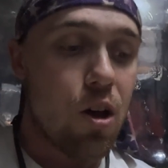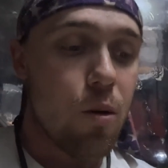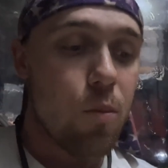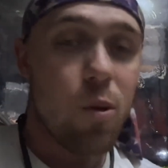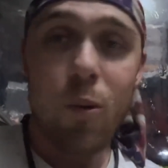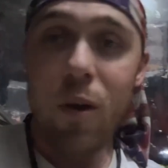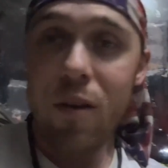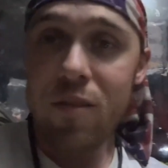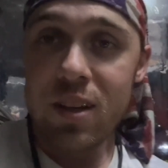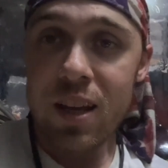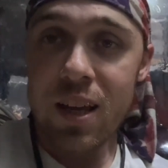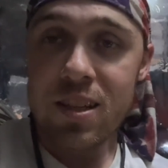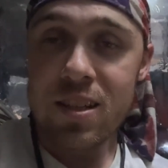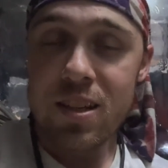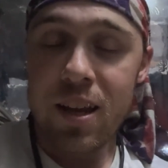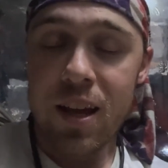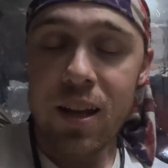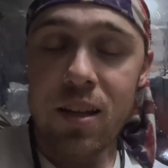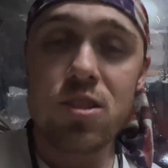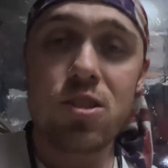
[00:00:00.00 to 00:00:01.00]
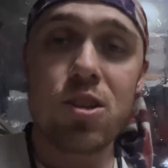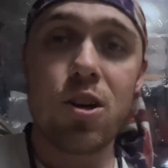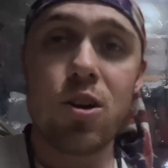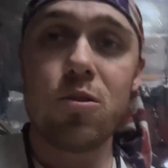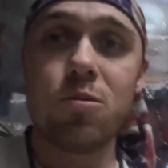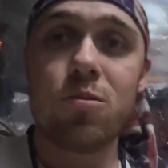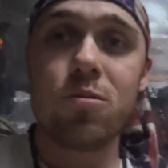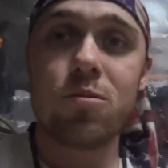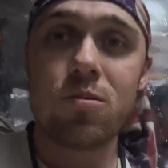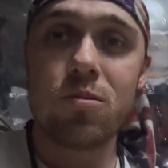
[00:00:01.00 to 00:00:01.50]
But we haven't tested yet,
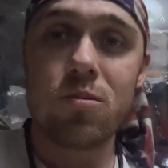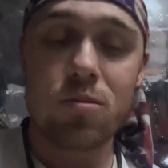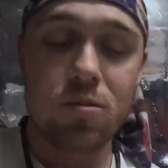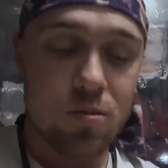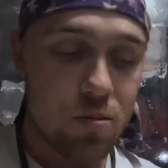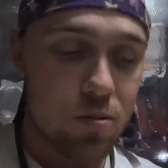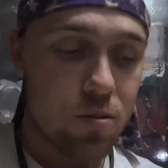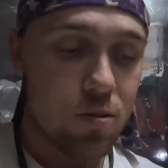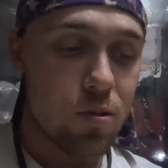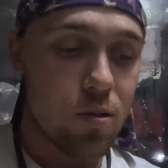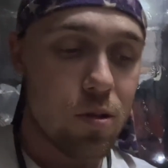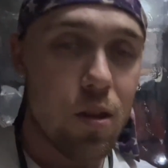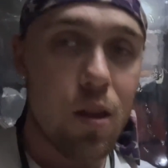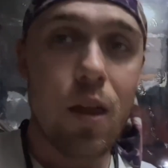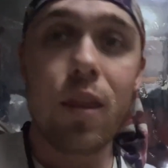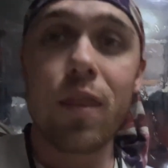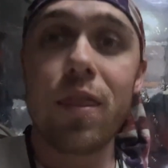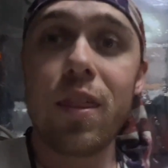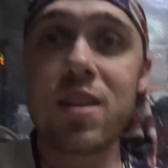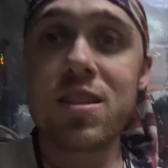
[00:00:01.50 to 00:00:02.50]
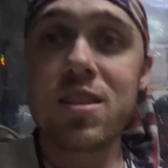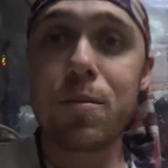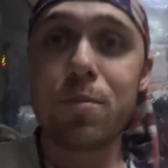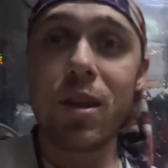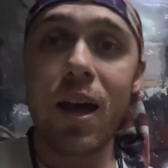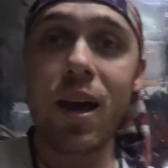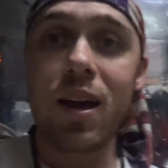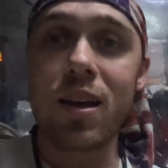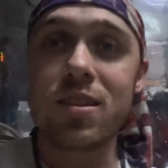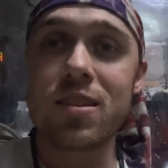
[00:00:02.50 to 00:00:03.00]
so that's up
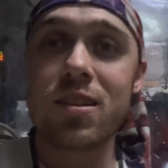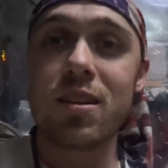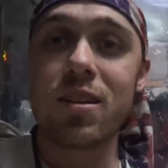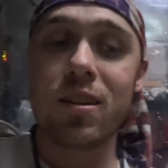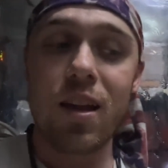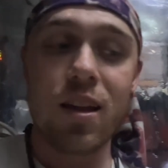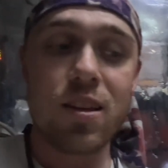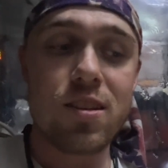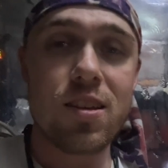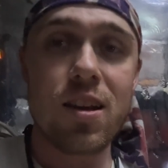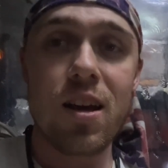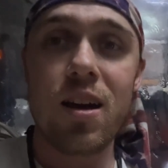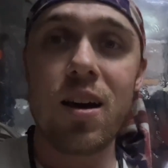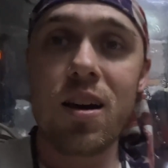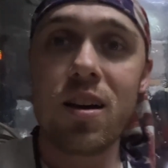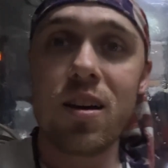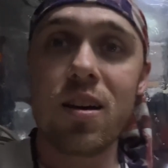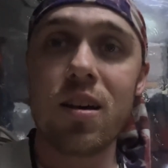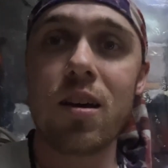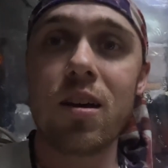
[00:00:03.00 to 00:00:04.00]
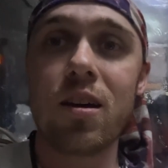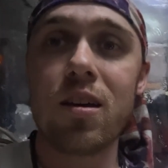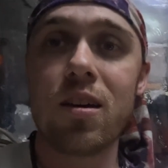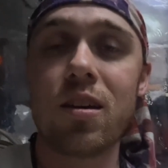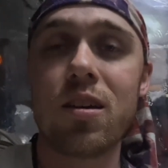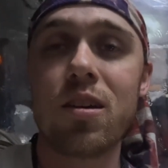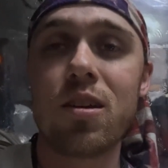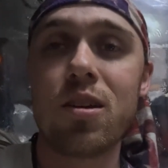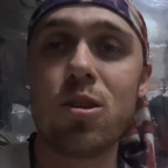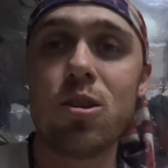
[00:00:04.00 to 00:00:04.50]
next. Let's go
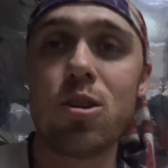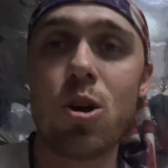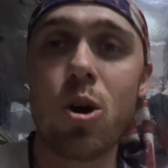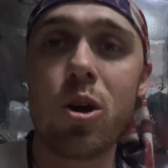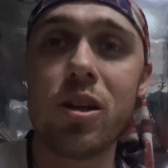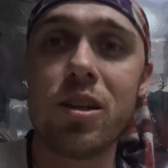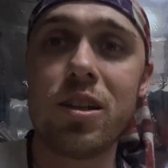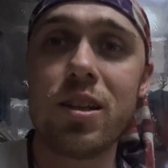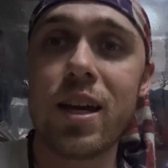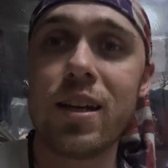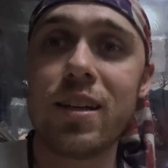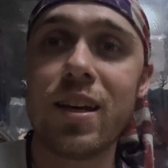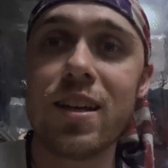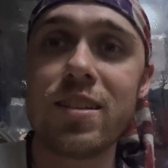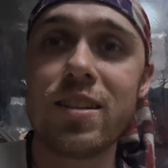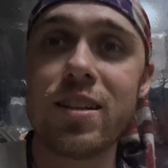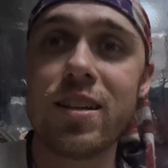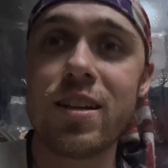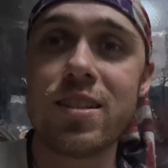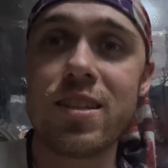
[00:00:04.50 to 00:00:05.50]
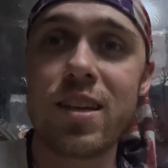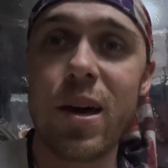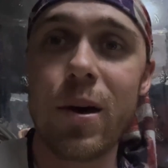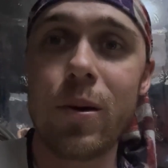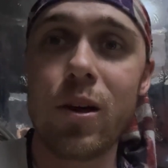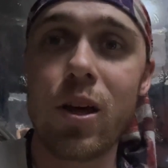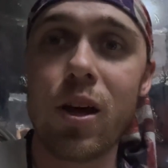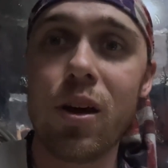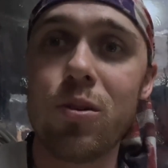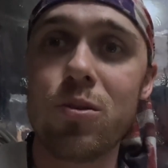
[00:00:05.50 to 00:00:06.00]
get to that testing and see how
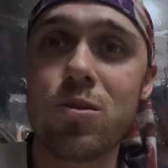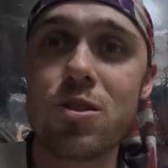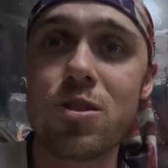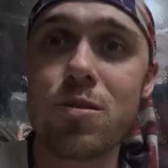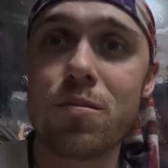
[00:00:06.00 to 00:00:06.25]
it goes.